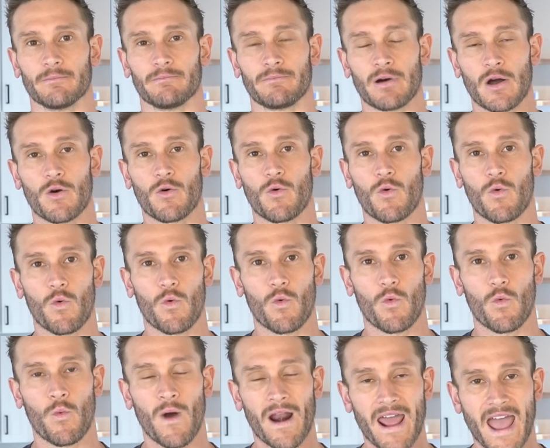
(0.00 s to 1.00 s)
But
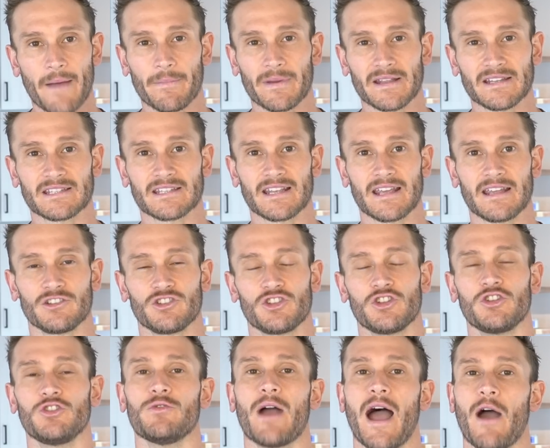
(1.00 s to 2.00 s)
what happens
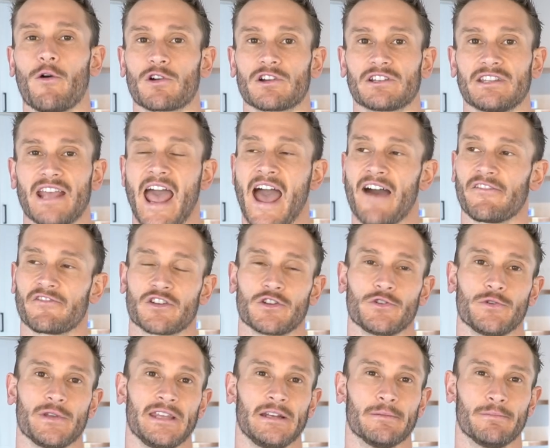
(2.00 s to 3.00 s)
two hours after
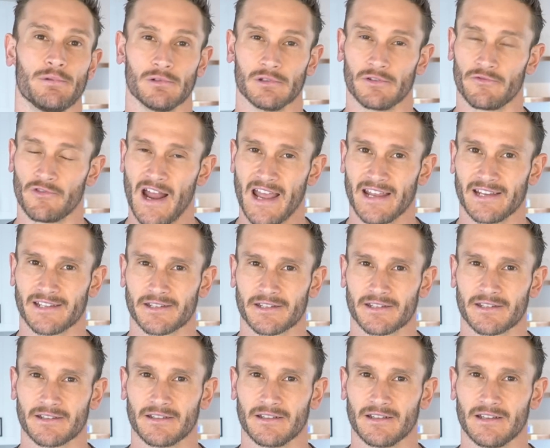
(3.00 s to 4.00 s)
you eat a bowl of
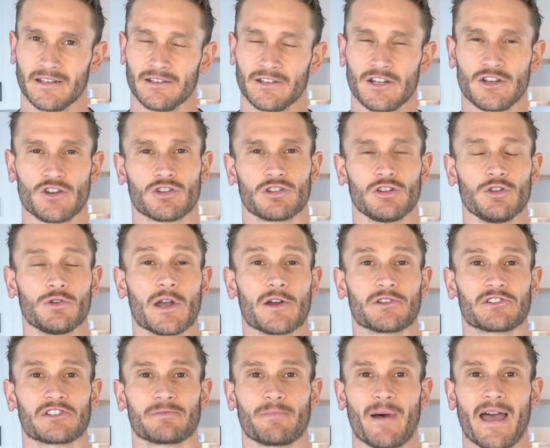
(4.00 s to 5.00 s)
rice? Did your
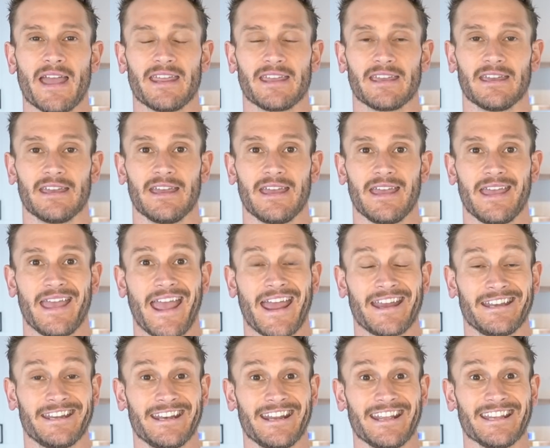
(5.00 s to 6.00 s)
glucose spike
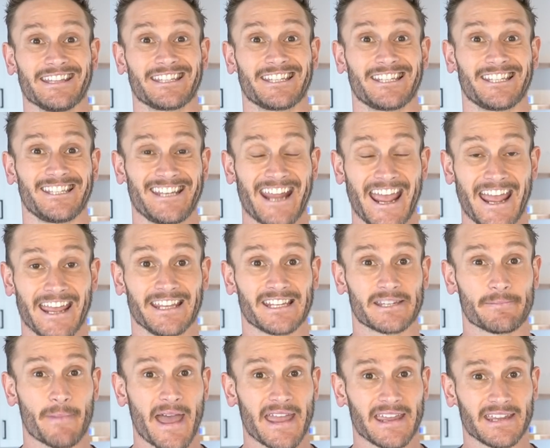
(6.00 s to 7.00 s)
and did it stay
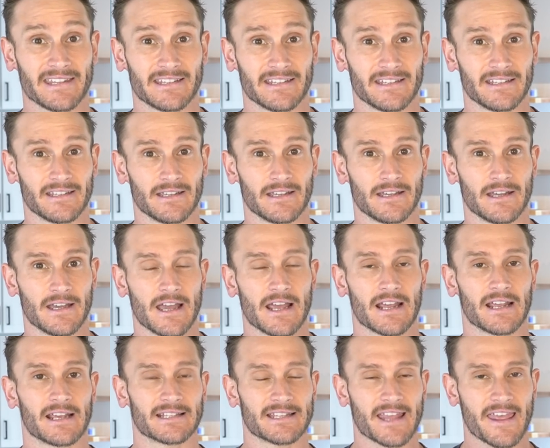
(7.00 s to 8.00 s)
spiked?
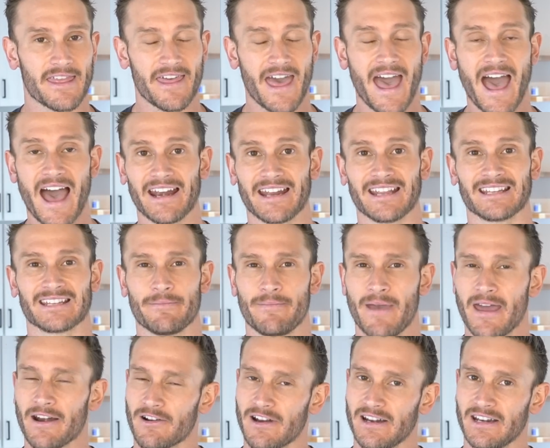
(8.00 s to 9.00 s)
because that is a
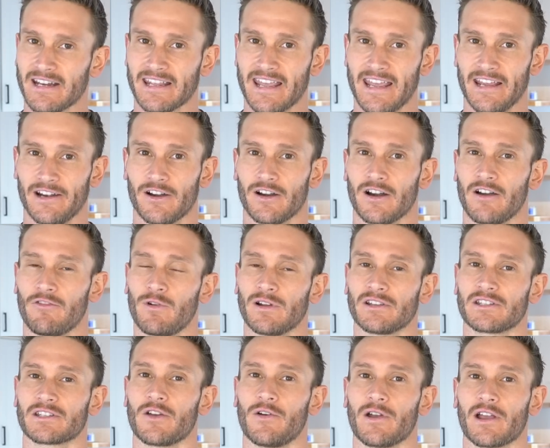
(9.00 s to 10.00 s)
better indicator of
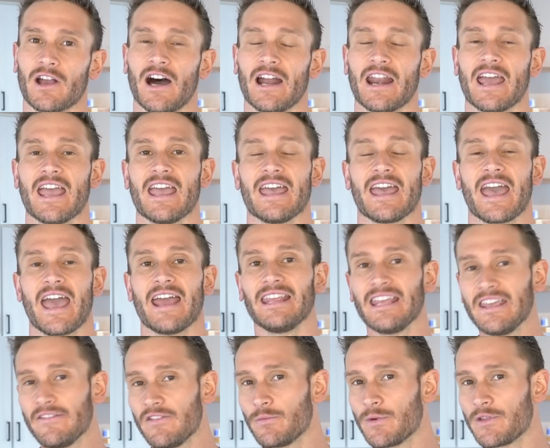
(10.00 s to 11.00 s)
what's going on. And
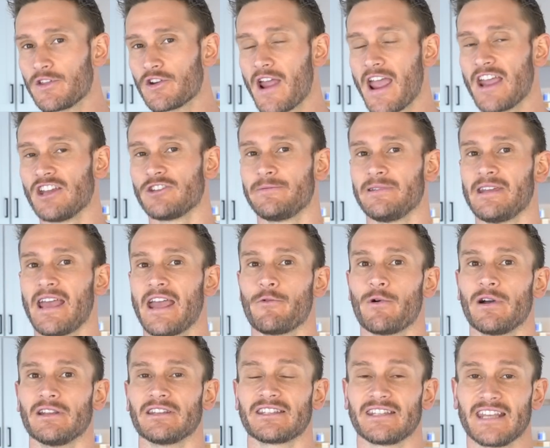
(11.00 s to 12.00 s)
even with your
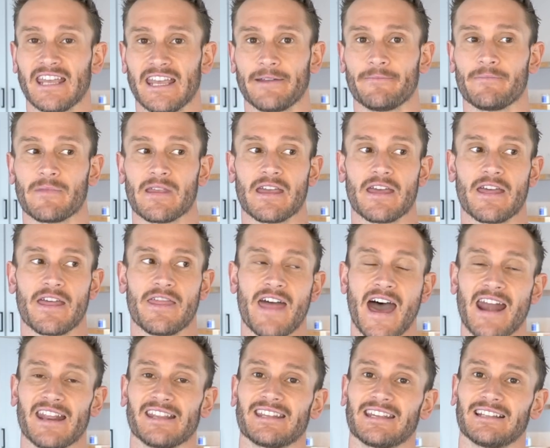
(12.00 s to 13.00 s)
HbA1c,
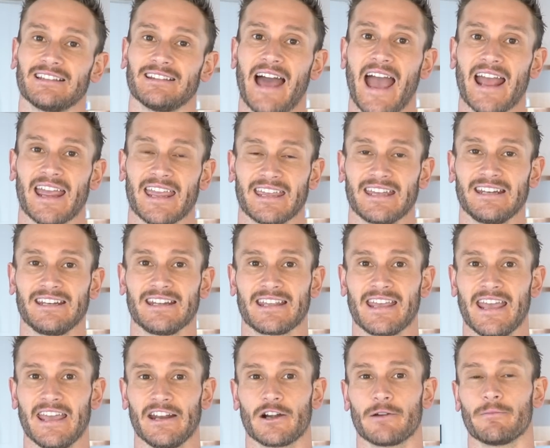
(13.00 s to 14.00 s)
that is a lagging
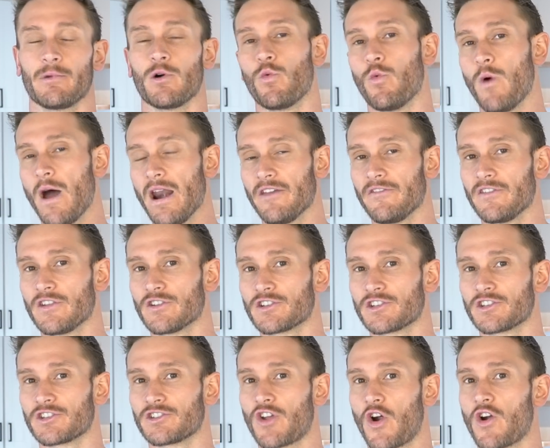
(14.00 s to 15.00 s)
indicator. But what if you're
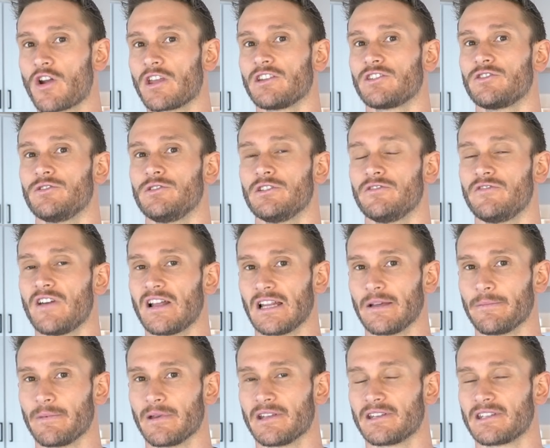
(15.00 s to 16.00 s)
starting to
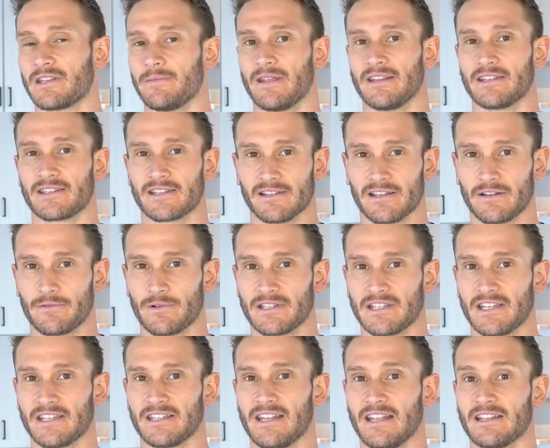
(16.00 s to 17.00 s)
develop some insulin
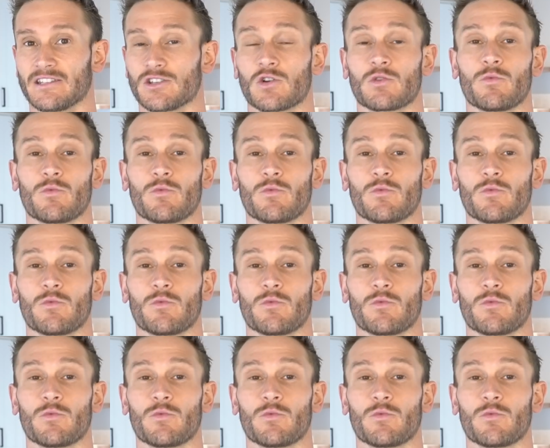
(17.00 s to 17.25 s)
resistance?